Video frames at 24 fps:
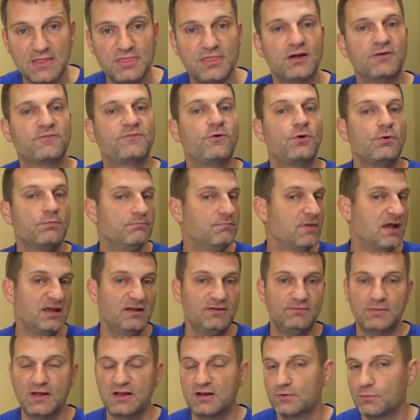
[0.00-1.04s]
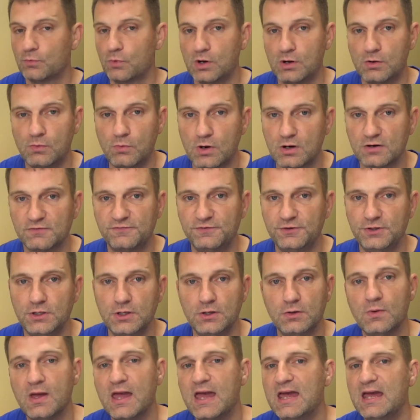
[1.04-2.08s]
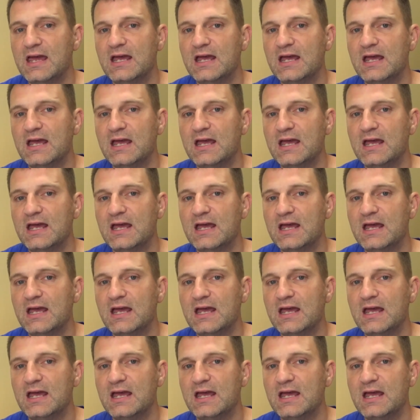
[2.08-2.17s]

and therefore may very well work for you,